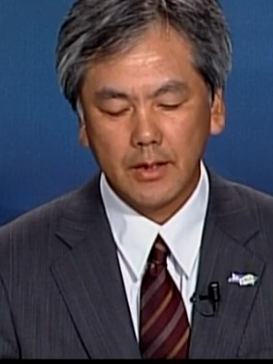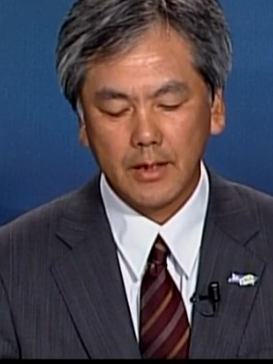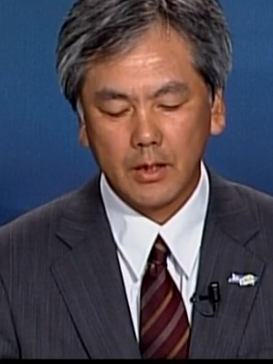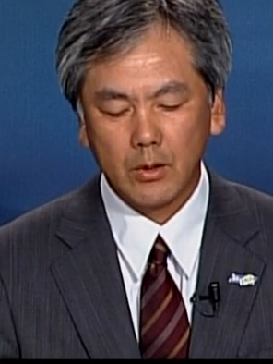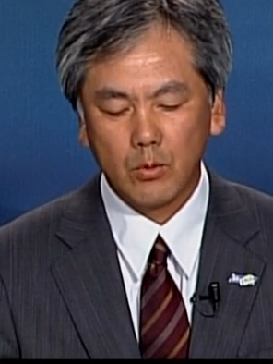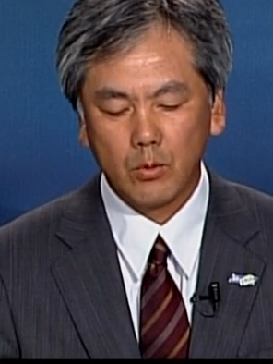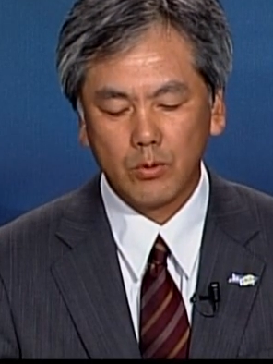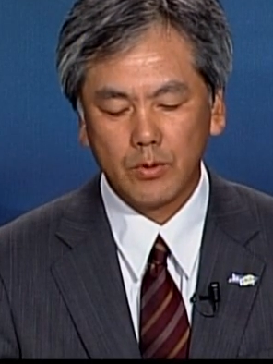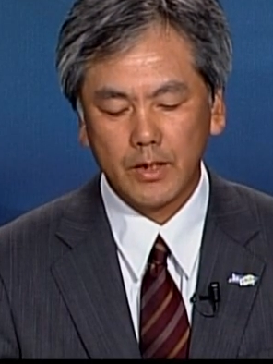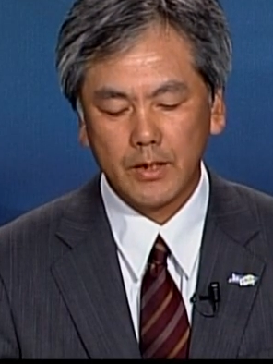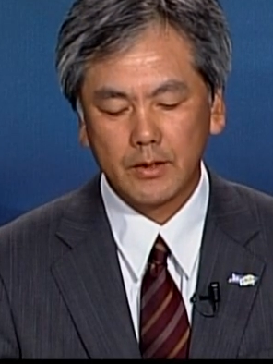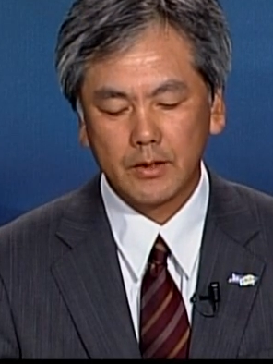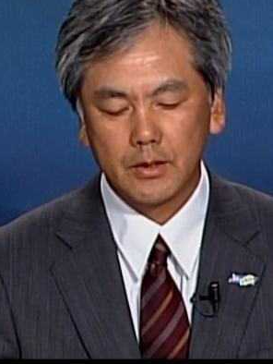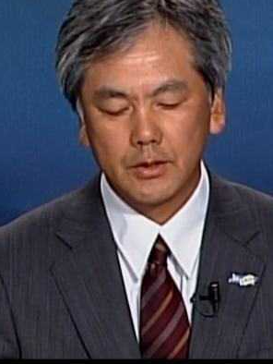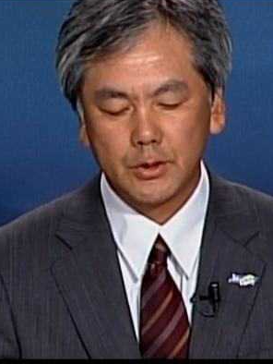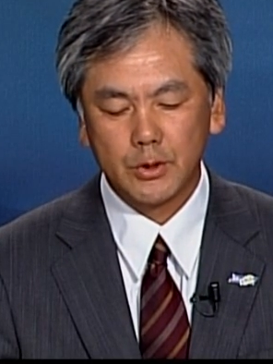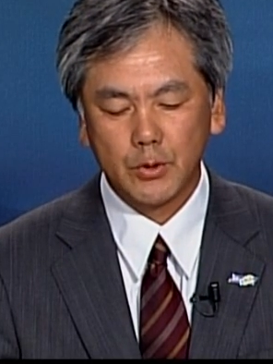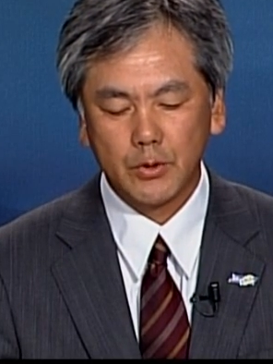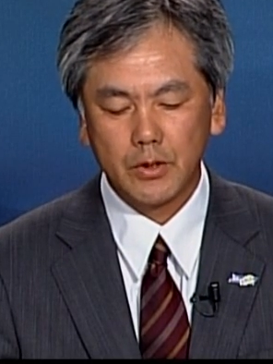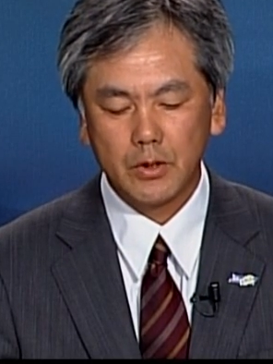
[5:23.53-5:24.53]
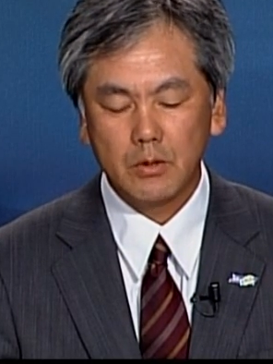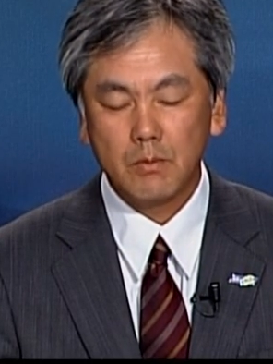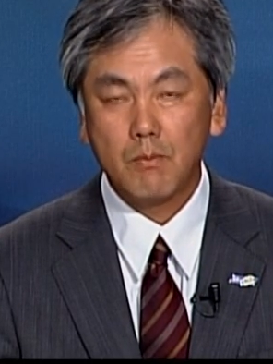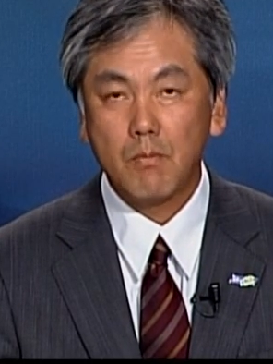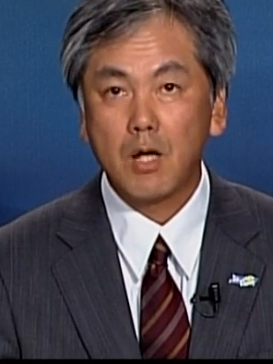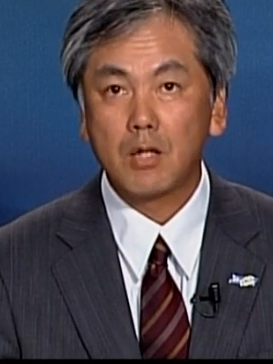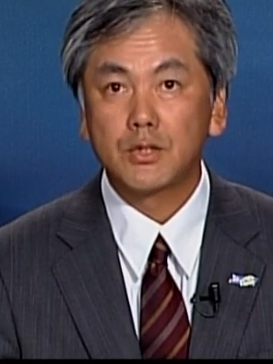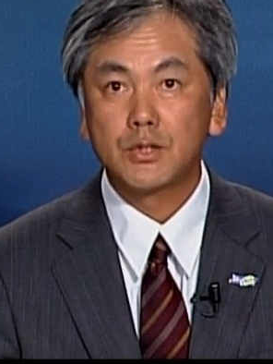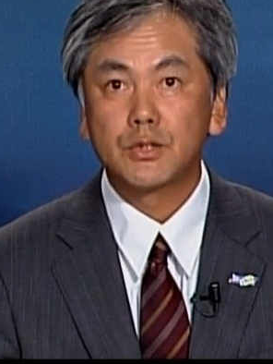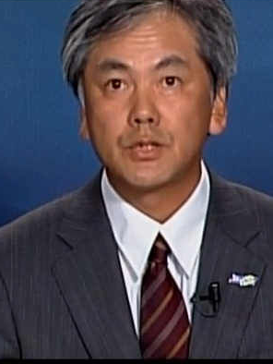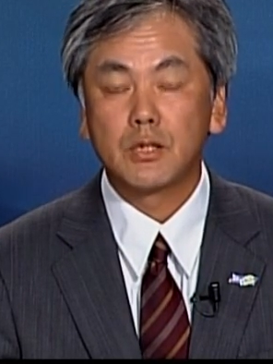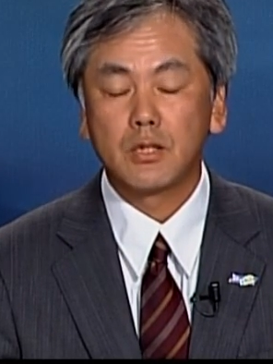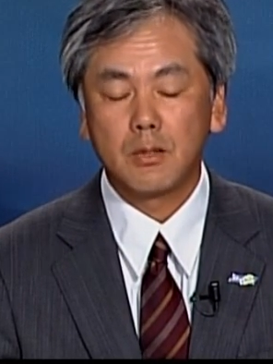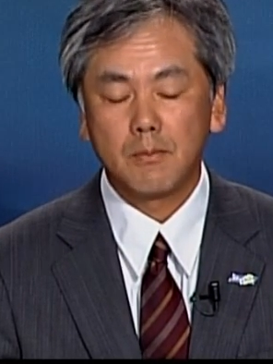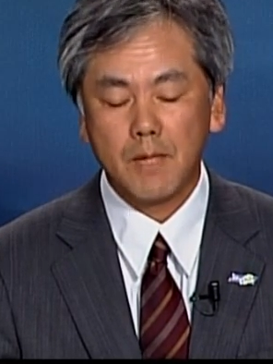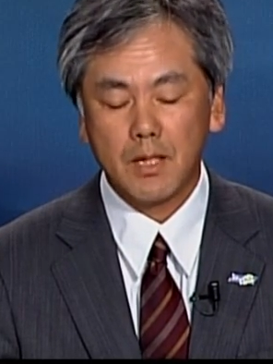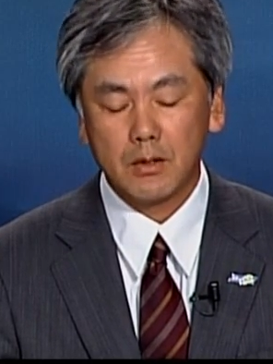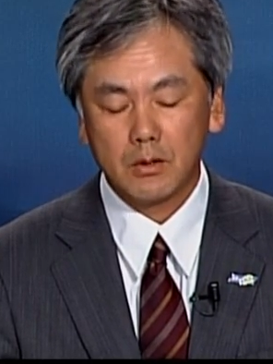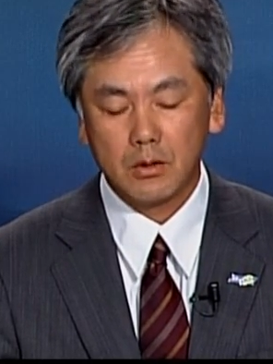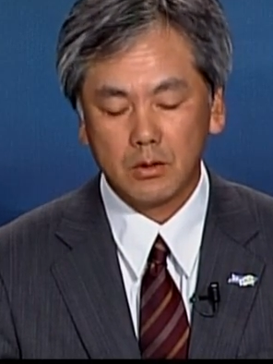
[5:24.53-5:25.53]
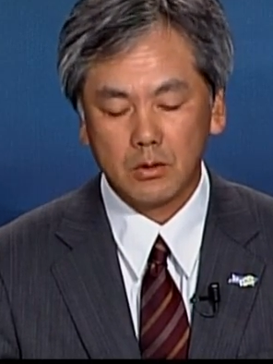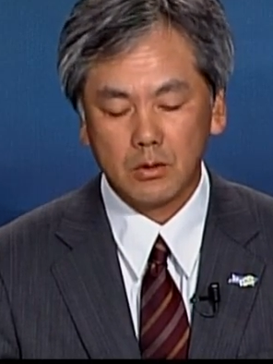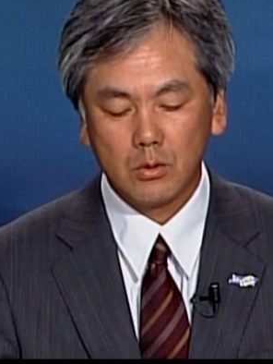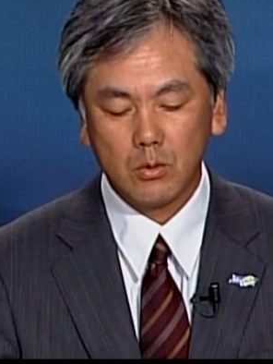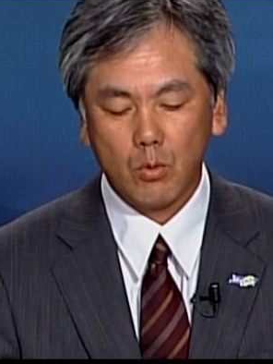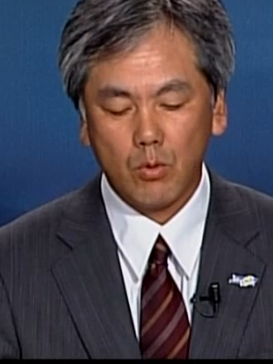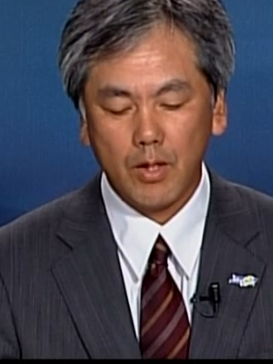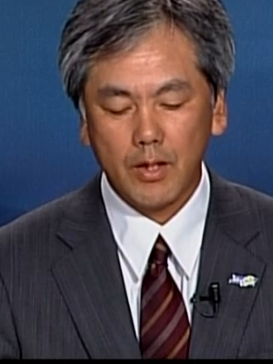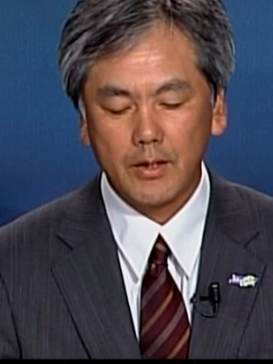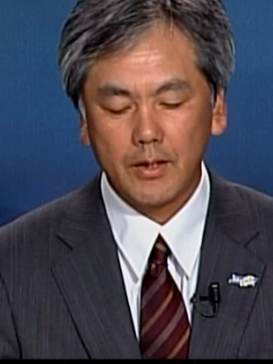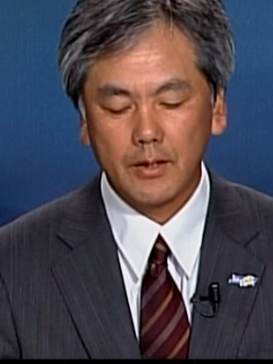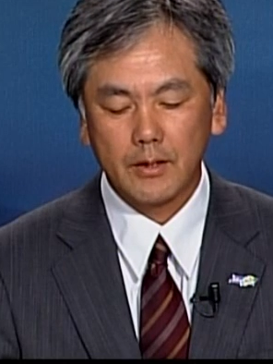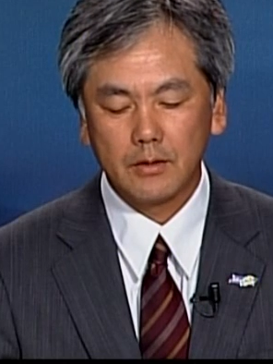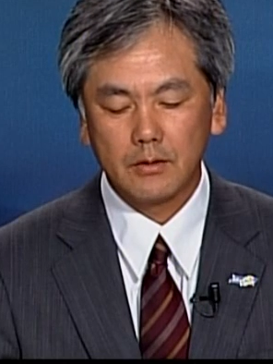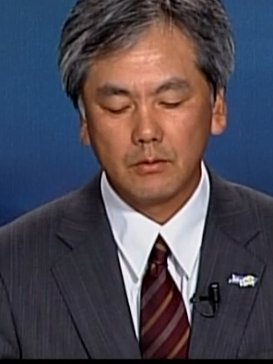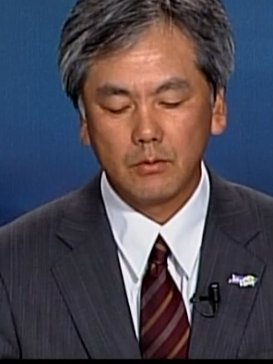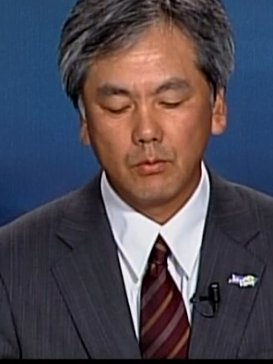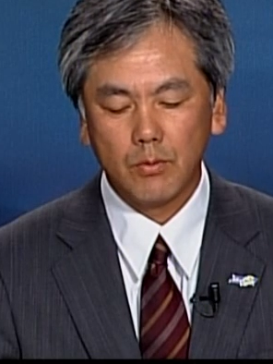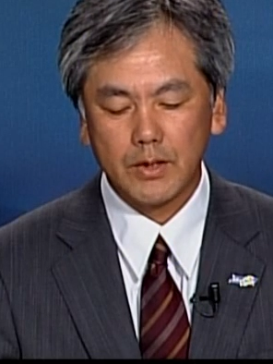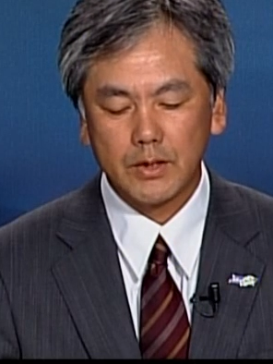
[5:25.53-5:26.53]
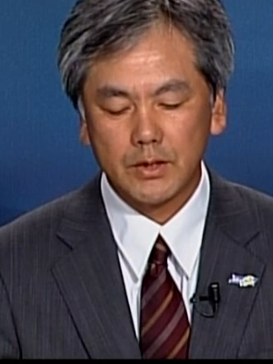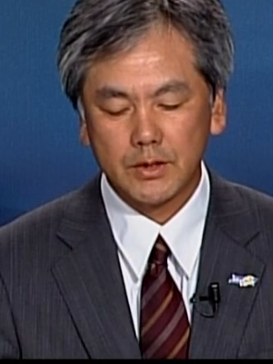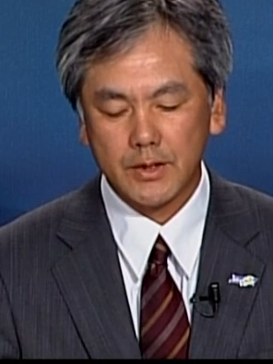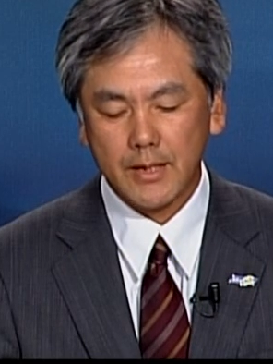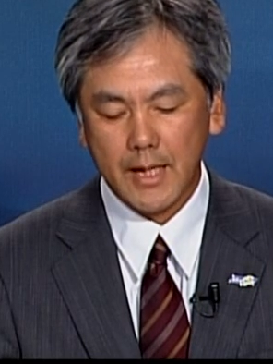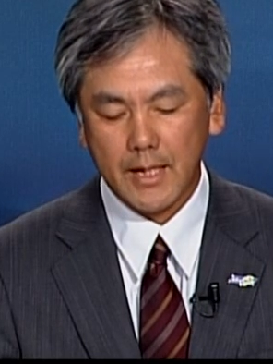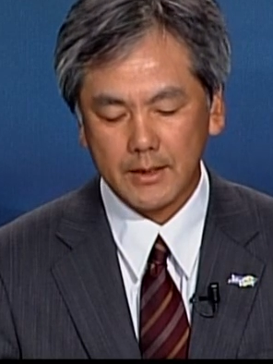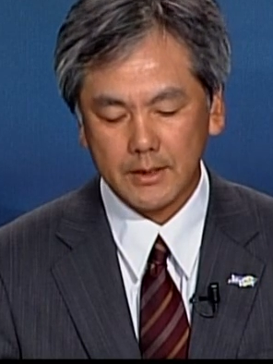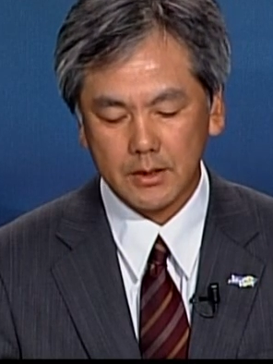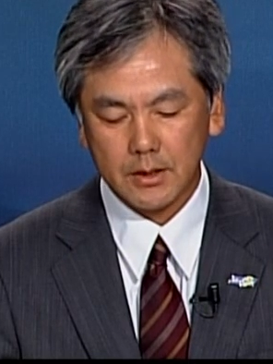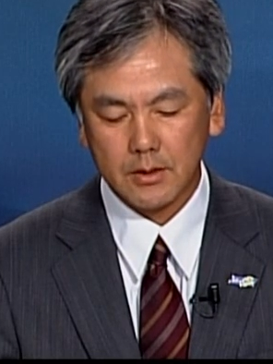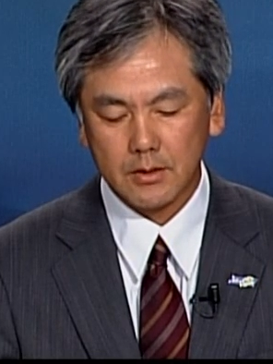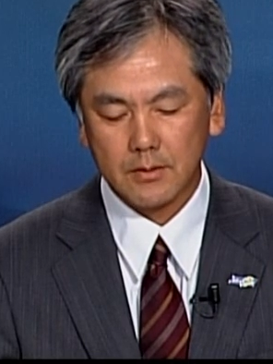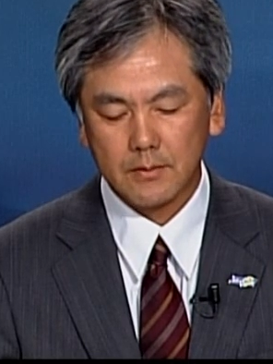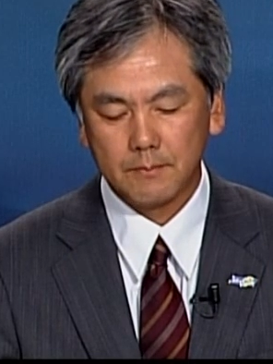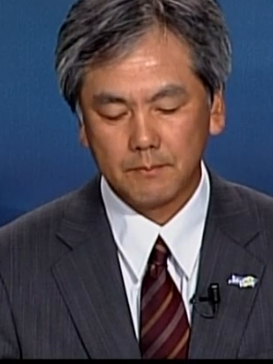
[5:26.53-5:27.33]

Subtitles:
including the joint multi-segment training with NASA.